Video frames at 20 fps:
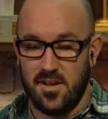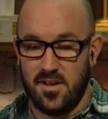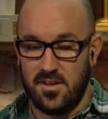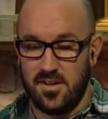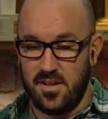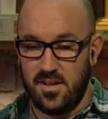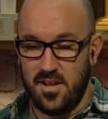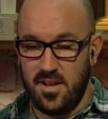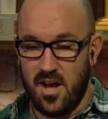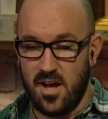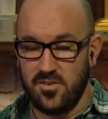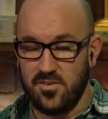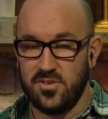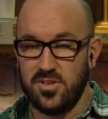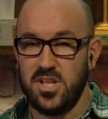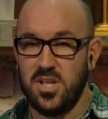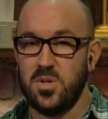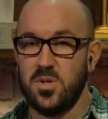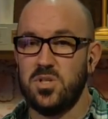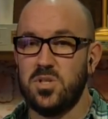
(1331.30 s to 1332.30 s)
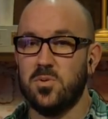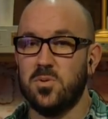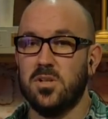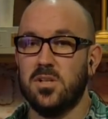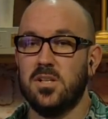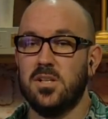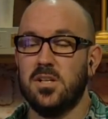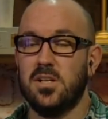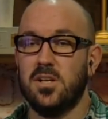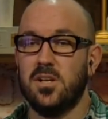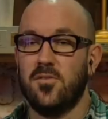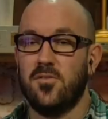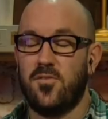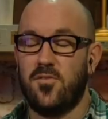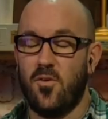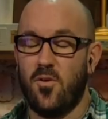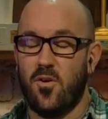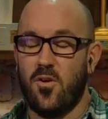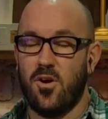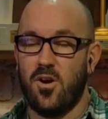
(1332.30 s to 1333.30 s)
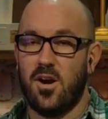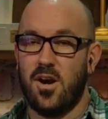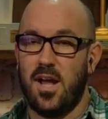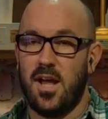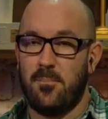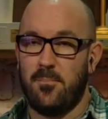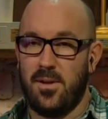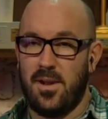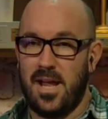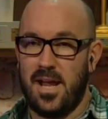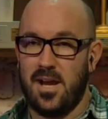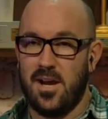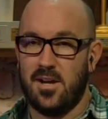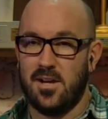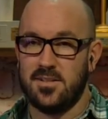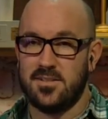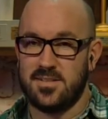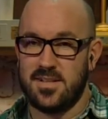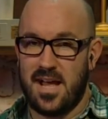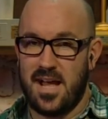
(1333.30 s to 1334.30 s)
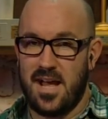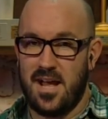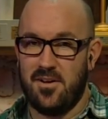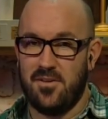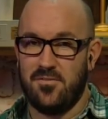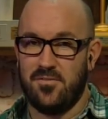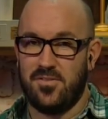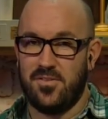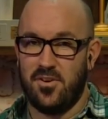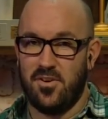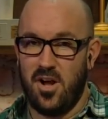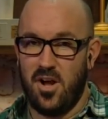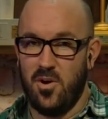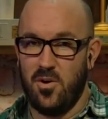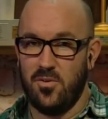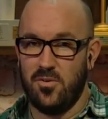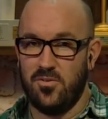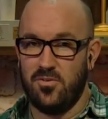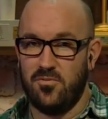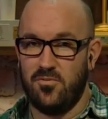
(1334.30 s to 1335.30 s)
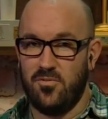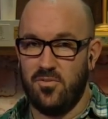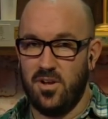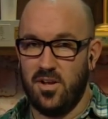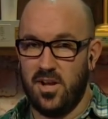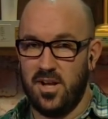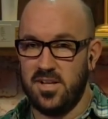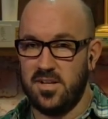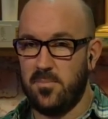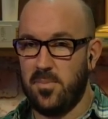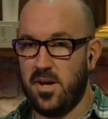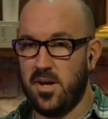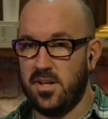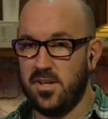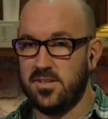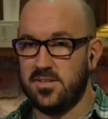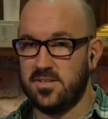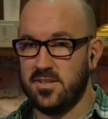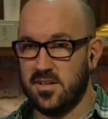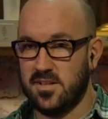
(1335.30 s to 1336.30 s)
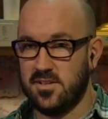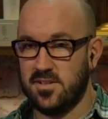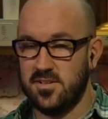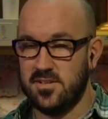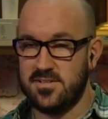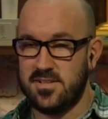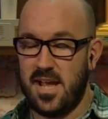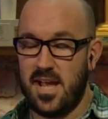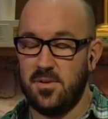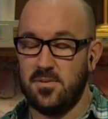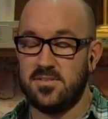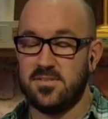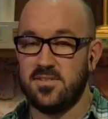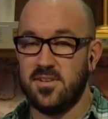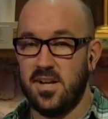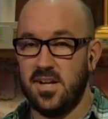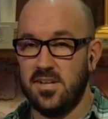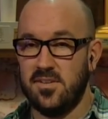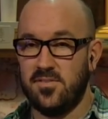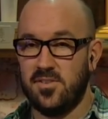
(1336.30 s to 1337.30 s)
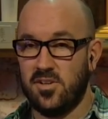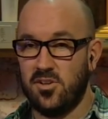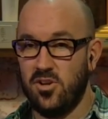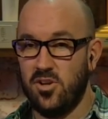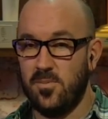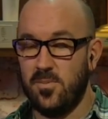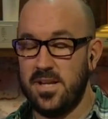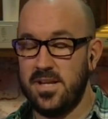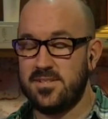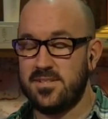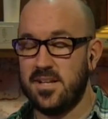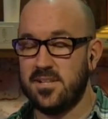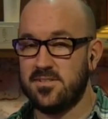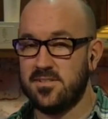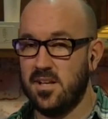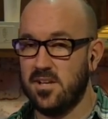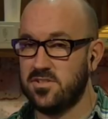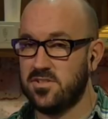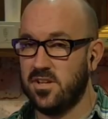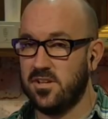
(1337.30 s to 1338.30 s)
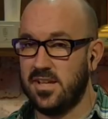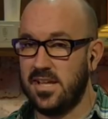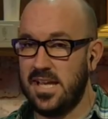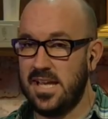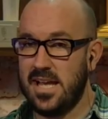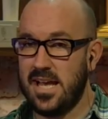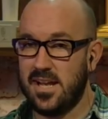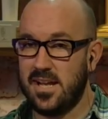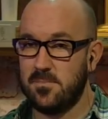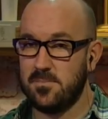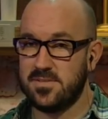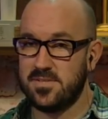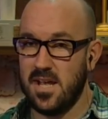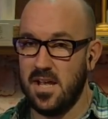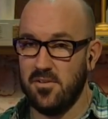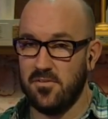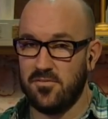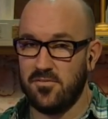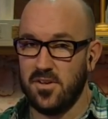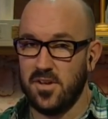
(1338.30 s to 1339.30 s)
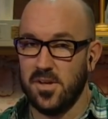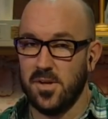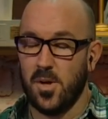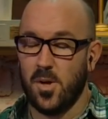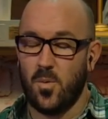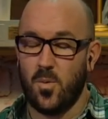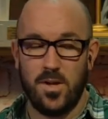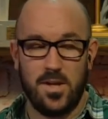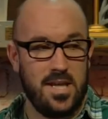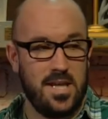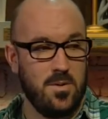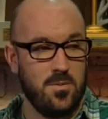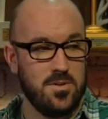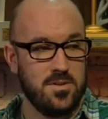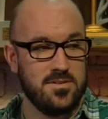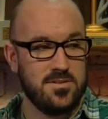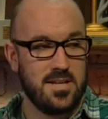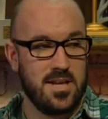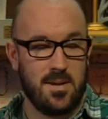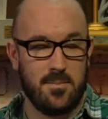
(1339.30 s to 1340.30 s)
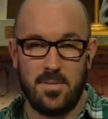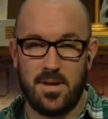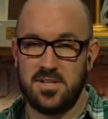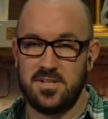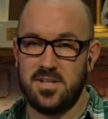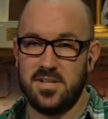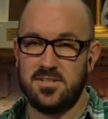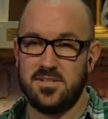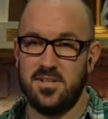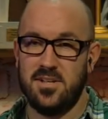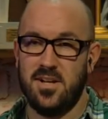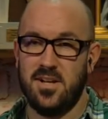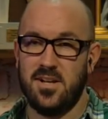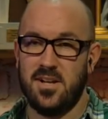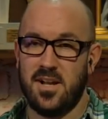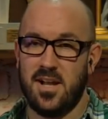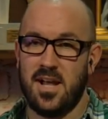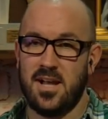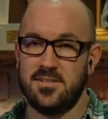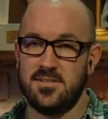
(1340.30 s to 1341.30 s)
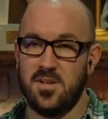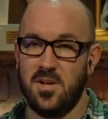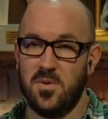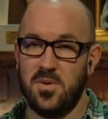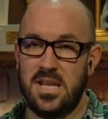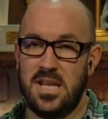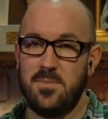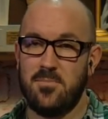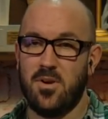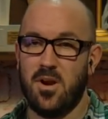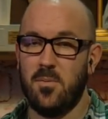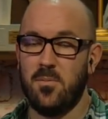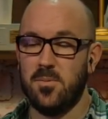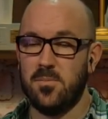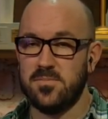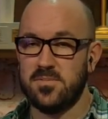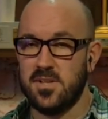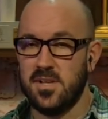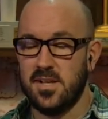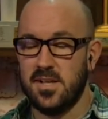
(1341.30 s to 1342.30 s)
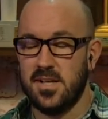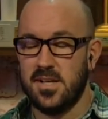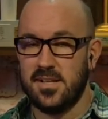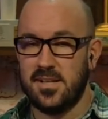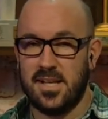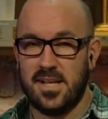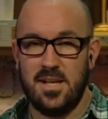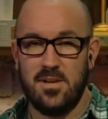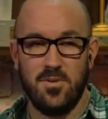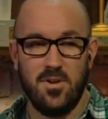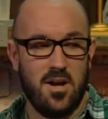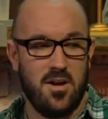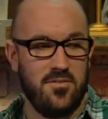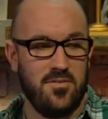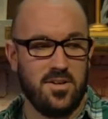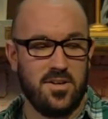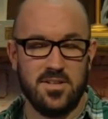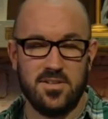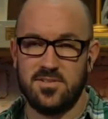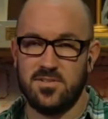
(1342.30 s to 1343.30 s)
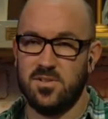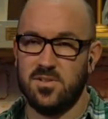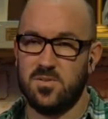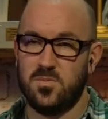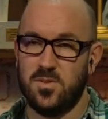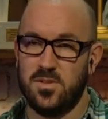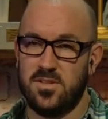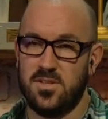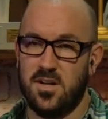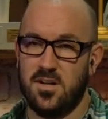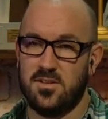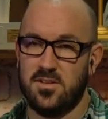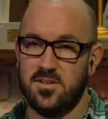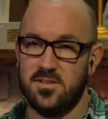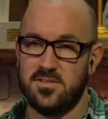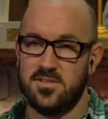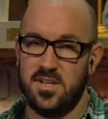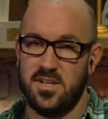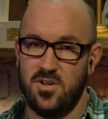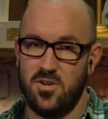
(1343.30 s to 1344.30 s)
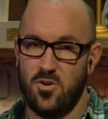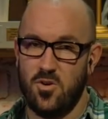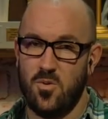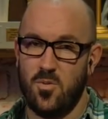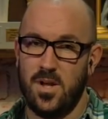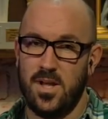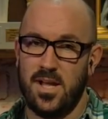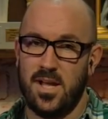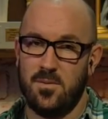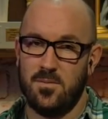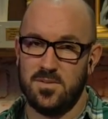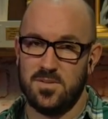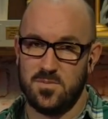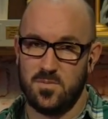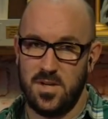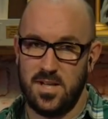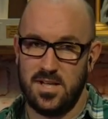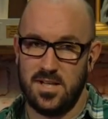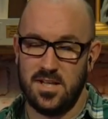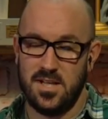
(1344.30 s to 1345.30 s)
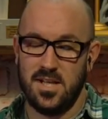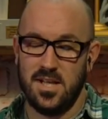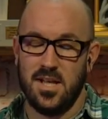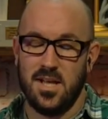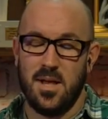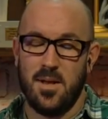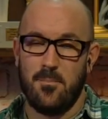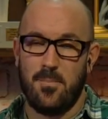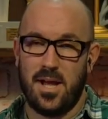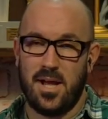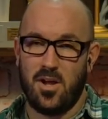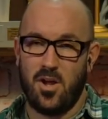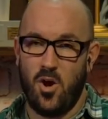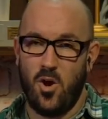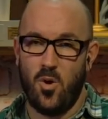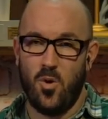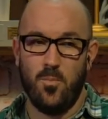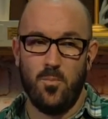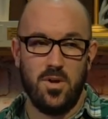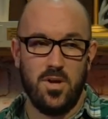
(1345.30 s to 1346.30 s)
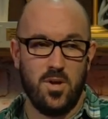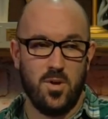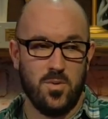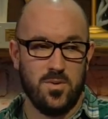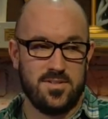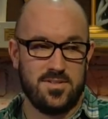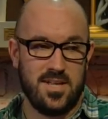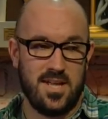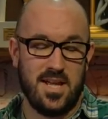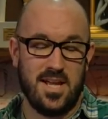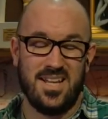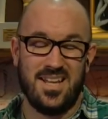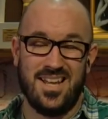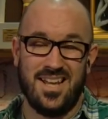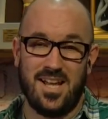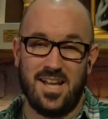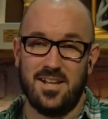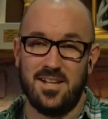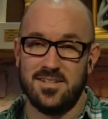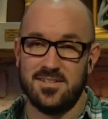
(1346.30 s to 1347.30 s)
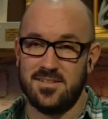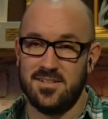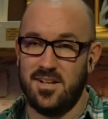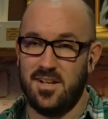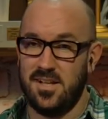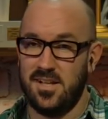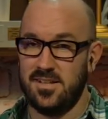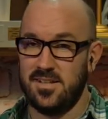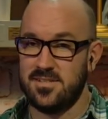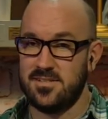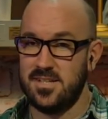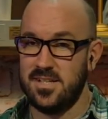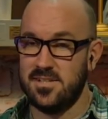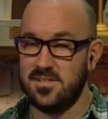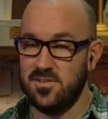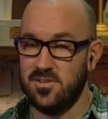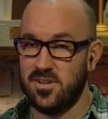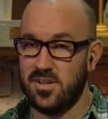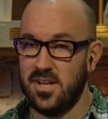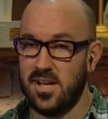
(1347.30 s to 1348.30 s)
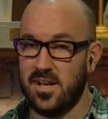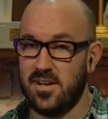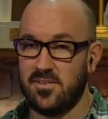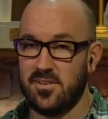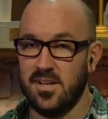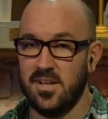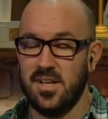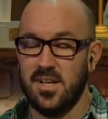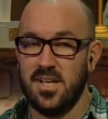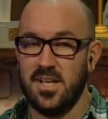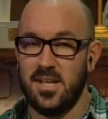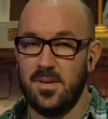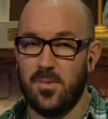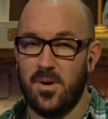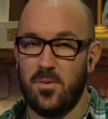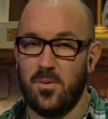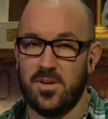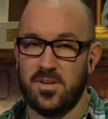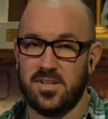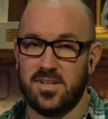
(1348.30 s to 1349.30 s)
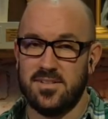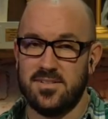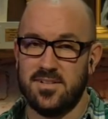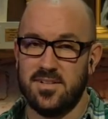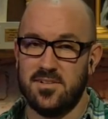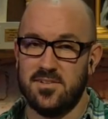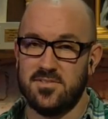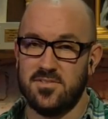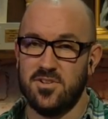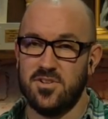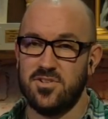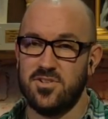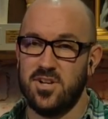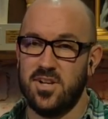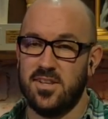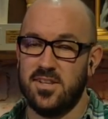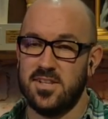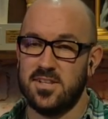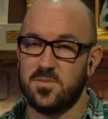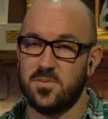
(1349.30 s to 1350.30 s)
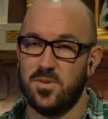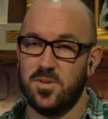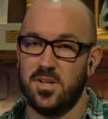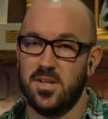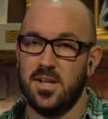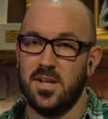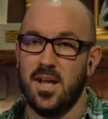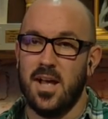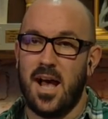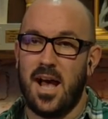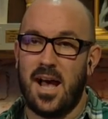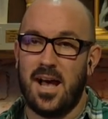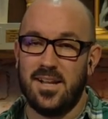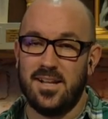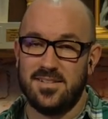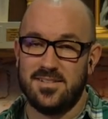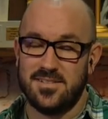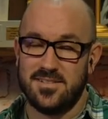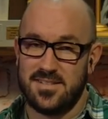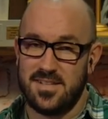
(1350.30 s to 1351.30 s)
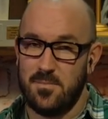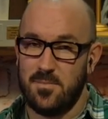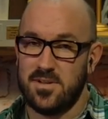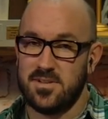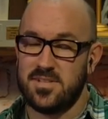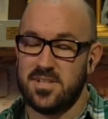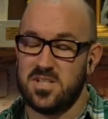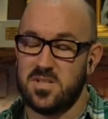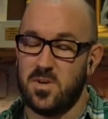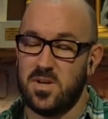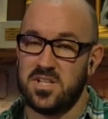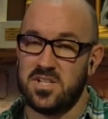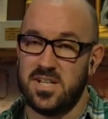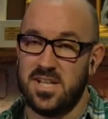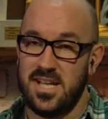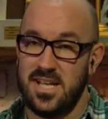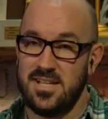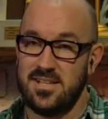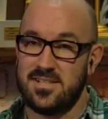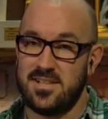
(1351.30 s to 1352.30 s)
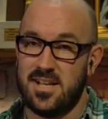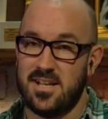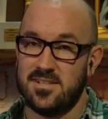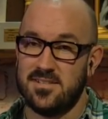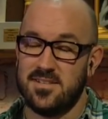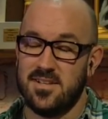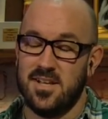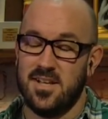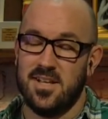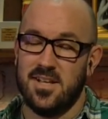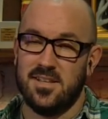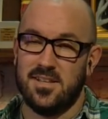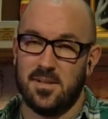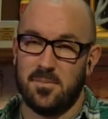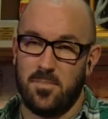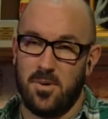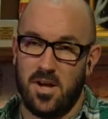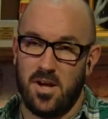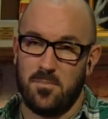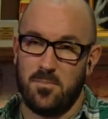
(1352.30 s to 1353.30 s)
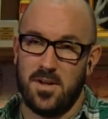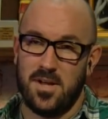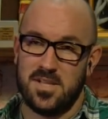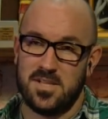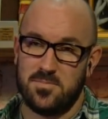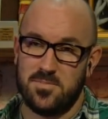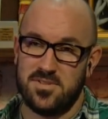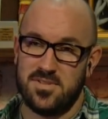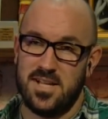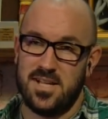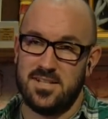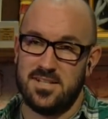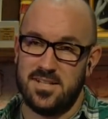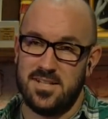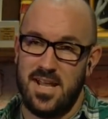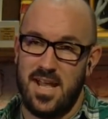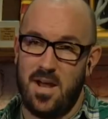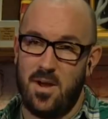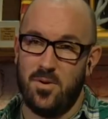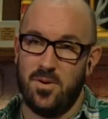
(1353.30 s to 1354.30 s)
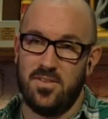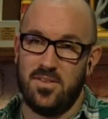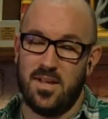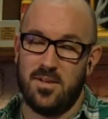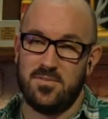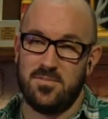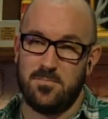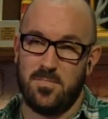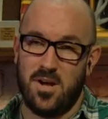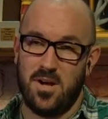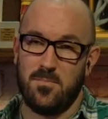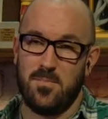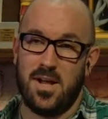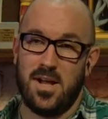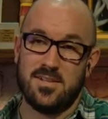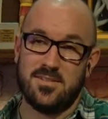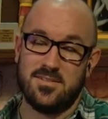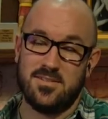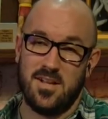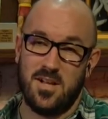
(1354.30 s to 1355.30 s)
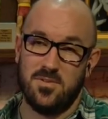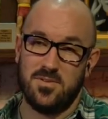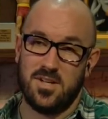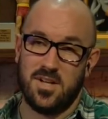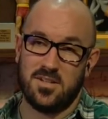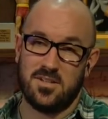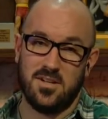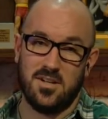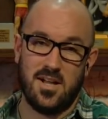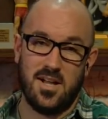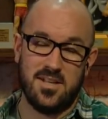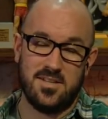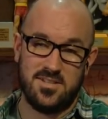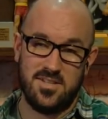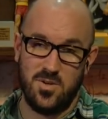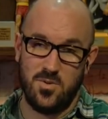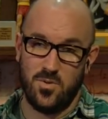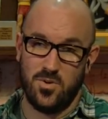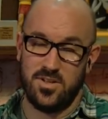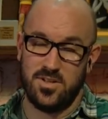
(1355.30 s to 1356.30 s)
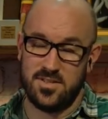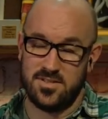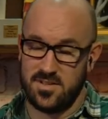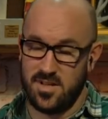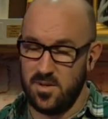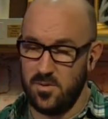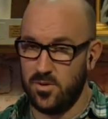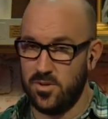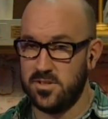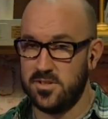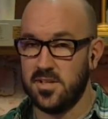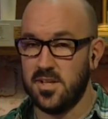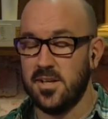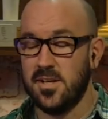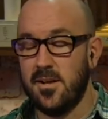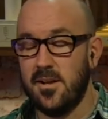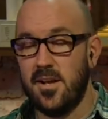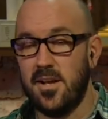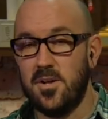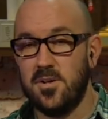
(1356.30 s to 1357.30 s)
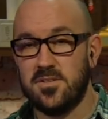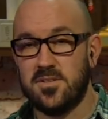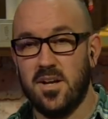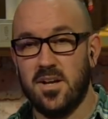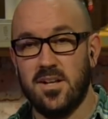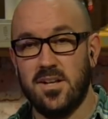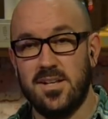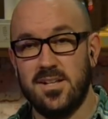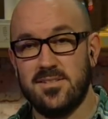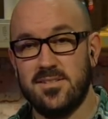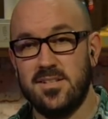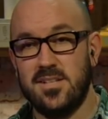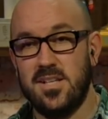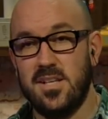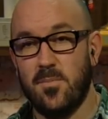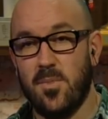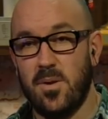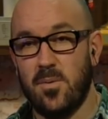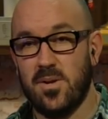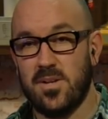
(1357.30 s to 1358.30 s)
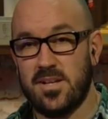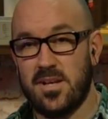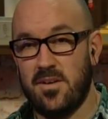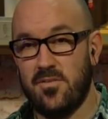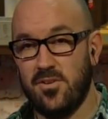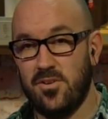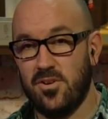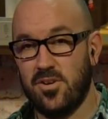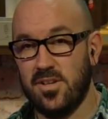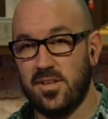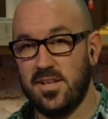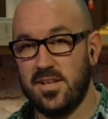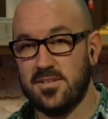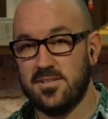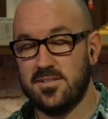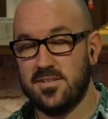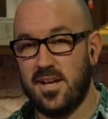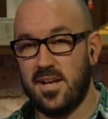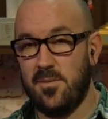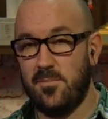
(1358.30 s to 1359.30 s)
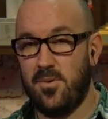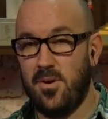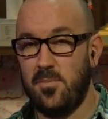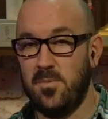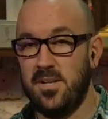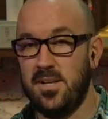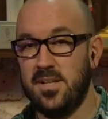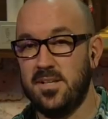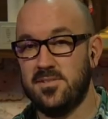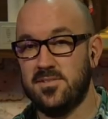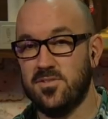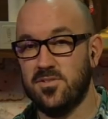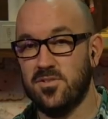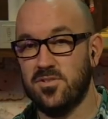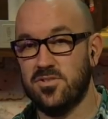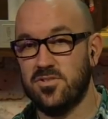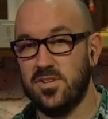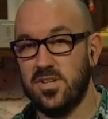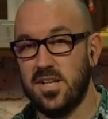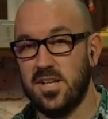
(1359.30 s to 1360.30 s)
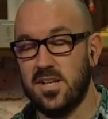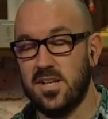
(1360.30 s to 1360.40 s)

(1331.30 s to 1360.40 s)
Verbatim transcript: not unusual for a player to have their own relied upon doctors outside of the club. He said, Solskjaer, that he had it himself when he was at Manchester United and had his own knee problems, that he would often consult with doctors in Norway and in Sweden back home who would say, yeah, listen, Ollie, this needs looking at. You might want to consider surgery on this one. And it's a similar situation, he says, that Pogba has presented now, in that Pogba has his own doctor, as you would, as I would, who's gone, listen, you might want to have a look at this and it probably needs surgery.